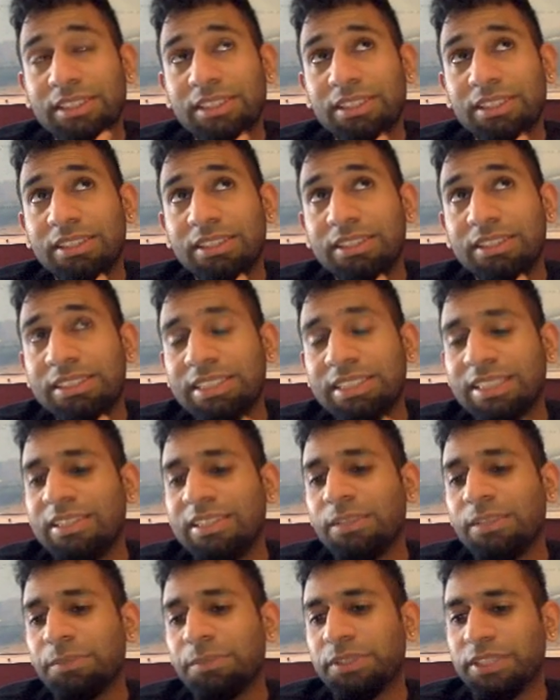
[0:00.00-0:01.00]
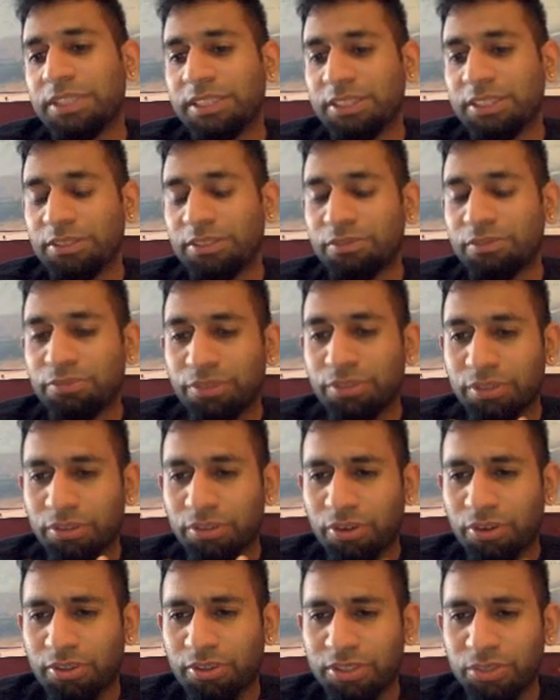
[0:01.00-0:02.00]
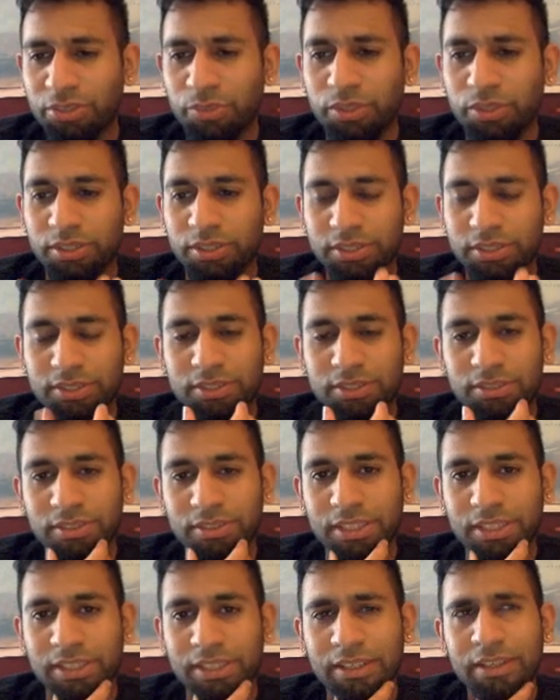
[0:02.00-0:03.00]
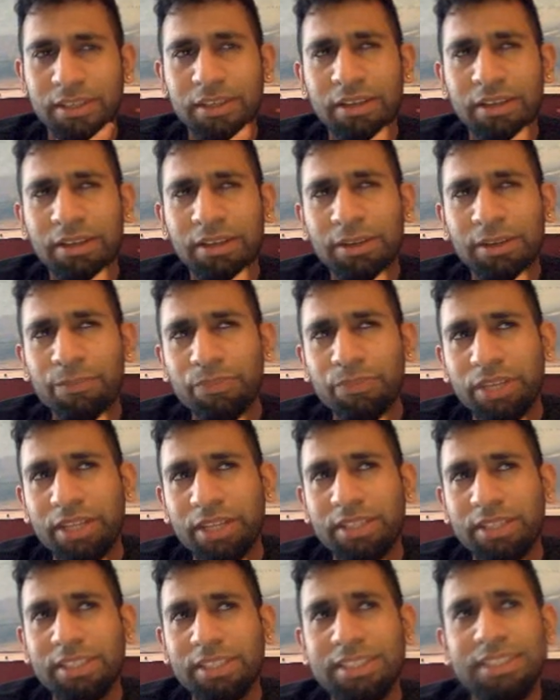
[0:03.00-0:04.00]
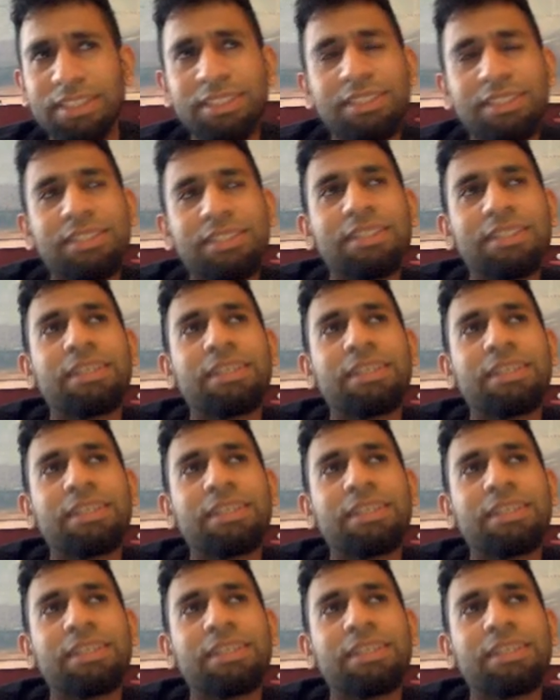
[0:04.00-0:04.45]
seen the position for all it's worth. Okay, and this is